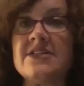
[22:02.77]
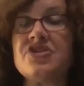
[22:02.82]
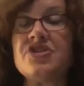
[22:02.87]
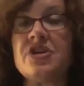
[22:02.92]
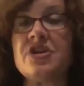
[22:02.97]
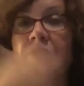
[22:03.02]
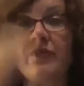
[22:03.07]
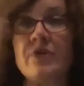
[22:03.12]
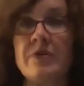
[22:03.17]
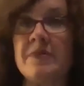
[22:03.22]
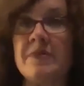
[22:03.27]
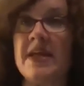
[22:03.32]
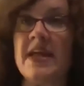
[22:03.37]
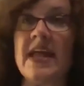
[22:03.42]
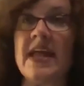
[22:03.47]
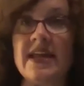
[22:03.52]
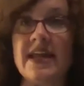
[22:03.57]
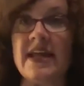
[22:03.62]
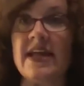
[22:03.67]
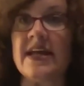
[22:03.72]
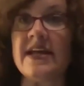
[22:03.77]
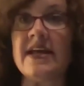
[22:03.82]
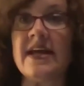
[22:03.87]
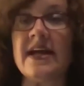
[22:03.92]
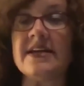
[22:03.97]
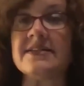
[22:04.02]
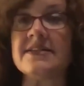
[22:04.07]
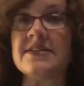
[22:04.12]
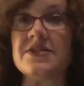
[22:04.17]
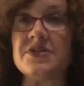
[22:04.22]
should we be getting it
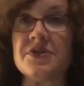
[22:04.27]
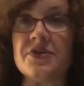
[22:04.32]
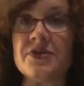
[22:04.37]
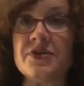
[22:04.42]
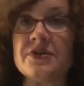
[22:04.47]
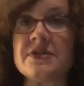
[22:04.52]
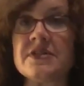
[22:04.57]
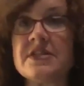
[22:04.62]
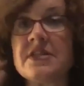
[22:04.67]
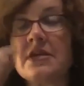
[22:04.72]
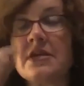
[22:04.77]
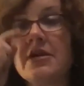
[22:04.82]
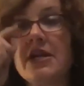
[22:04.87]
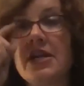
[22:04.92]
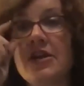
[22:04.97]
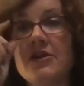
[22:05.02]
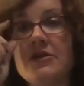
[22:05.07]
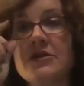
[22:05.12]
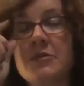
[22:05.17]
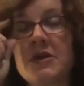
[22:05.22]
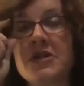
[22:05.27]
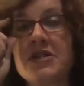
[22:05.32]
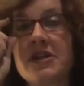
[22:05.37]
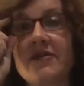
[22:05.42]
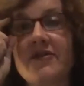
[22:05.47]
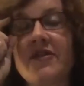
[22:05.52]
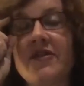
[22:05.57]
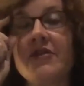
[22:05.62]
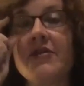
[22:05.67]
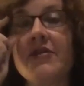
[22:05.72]
as adults,
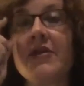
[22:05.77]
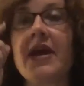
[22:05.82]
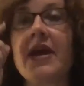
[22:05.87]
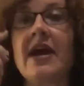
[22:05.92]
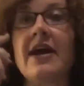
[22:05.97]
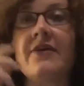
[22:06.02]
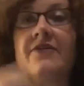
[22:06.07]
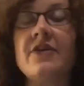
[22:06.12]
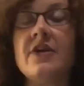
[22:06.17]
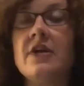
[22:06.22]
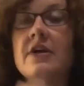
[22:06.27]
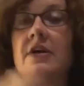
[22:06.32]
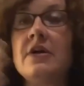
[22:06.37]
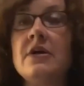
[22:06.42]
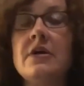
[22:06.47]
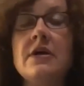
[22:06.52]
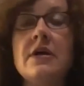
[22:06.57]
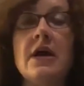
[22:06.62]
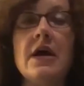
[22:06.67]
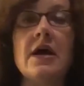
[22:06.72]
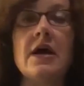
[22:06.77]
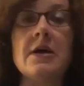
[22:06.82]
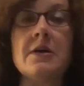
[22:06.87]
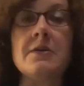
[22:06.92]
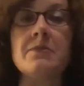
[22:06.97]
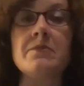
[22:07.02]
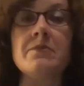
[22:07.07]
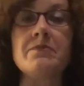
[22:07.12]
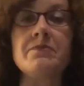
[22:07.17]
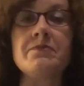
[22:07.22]
especially if you have
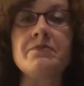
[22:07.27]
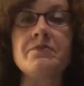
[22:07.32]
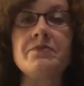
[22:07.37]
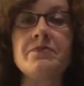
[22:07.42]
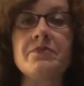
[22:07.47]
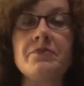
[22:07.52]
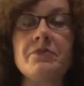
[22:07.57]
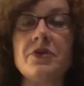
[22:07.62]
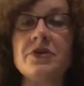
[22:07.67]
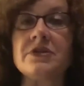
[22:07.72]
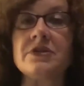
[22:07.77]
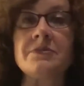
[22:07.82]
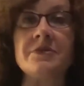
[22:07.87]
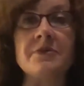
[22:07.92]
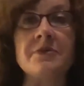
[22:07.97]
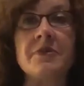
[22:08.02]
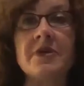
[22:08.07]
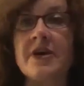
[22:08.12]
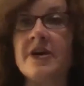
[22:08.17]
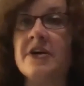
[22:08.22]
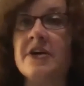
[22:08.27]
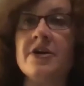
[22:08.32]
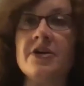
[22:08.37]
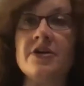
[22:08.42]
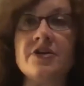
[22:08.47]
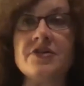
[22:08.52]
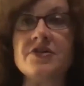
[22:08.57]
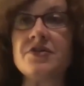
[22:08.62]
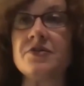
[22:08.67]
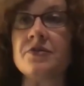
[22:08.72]
multiple
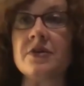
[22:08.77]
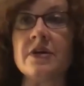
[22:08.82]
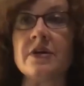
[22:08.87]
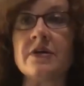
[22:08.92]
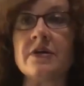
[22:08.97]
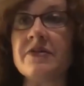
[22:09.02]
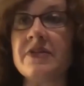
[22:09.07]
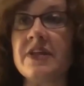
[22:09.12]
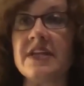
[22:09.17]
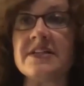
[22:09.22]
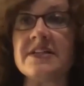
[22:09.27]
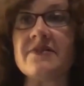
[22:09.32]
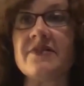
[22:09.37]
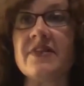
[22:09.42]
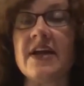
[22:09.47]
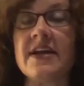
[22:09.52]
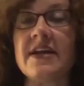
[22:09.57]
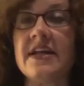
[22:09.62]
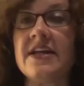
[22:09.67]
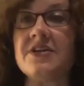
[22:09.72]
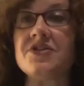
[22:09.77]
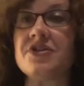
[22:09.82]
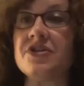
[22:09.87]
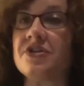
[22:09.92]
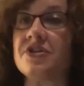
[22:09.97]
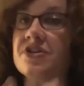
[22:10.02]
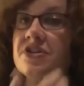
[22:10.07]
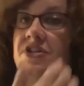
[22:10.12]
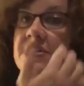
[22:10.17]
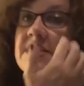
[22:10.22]
partners or things of that
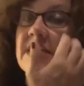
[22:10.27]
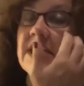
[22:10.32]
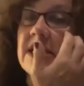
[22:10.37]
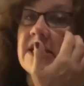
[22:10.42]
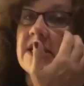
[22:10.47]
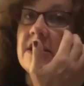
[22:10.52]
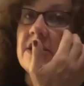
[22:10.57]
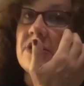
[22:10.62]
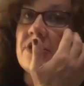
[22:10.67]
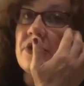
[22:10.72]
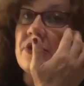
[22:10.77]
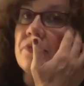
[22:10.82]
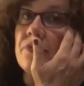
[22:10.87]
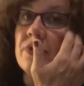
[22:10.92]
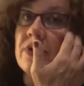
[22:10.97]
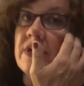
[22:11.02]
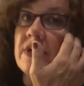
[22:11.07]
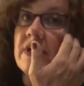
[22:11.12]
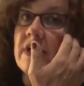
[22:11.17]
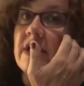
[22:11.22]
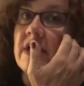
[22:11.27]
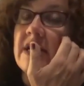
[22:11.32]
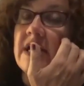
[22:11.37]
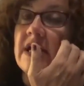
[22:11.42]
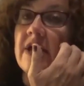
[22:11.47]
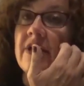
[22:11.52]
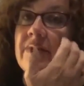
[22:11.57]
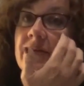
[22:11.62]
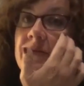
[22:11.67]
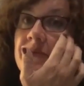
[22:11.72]
nature, just like, you would any
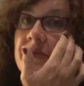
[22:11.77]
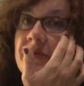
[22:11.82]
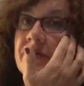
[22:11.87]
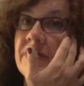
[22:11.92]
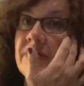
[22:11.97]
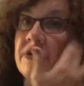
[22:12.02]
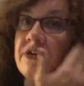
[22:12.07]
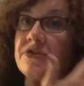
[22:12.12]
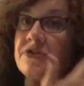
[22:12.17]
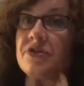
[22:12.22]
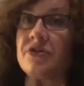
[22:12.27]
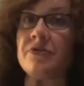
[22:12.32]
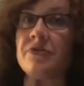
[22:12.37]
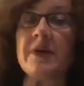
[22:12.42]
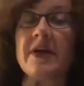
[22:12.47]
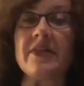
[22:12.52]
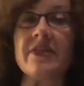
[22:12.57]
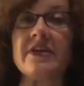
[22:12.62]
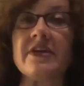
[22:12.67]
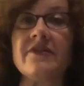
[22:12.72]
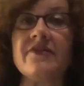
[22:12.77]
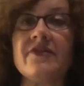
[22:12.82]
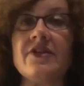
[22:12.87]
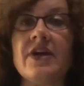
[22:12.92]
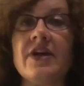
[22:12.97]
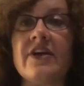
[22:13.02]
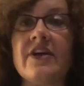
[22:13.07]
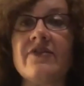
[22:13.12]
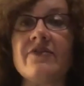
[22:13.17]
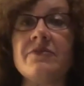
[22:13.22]
other birth control method if you
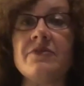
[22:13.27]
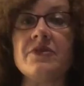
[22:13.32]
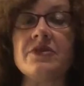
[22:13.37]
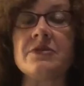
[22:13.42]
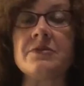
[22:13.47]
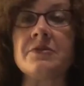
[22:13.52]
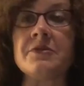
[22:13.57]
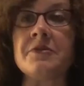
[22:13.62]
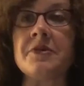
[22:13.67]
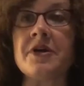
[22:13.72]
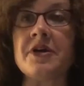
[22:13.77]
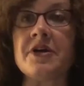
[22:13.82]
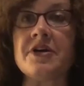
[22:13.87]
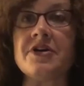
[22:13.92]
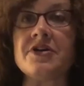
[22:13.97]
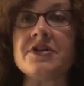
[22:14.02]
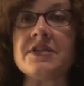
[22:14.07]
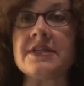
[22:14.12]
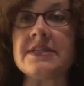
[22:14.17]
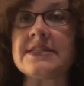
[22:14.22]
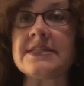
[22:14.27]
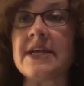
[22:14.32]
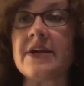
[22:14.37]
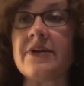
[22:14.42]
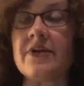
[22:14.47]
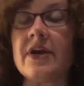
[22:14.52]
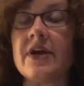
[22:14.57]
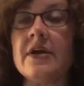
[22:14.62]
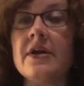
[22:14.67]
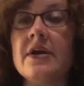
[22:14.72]
have multiple partners, etc.